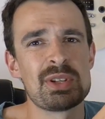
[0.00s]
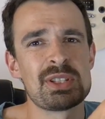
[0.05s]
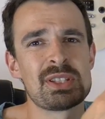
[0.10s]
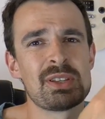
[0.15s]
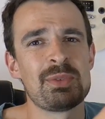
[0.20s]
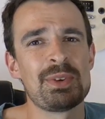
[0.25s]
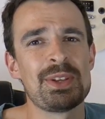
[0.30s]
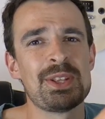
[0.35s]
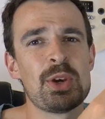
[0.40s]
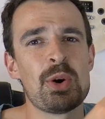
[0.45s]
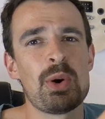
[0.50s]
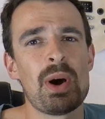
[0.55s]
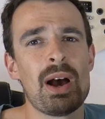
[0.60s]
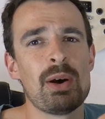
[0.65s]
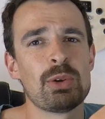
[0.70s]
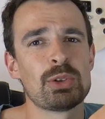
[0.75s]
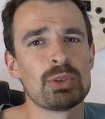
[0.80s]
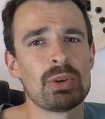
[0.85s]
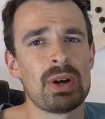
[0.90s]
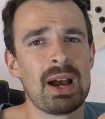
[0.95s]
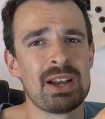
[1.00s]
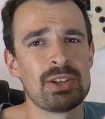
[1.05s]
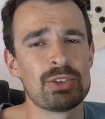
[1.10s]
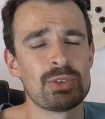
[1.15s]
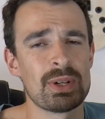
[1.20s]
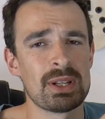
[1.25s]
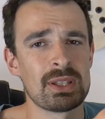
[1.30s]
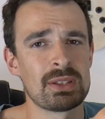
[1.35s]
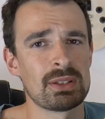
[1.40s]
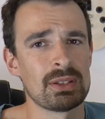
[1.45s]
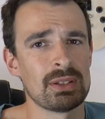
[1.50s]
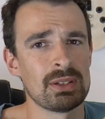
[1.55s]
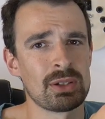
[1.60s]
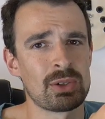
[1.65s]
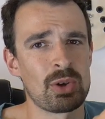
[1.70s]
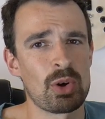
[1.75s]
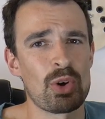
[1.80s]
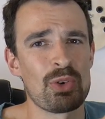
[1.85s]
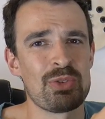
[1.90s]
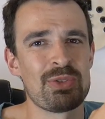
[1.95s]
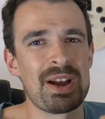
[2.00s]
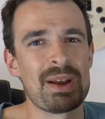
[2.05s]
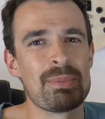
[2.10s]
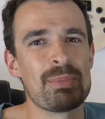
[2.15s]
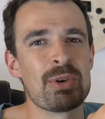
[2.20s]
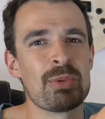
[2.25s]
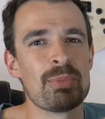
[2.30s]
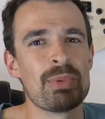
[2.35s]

is a video how to hydrate a cocoa fiber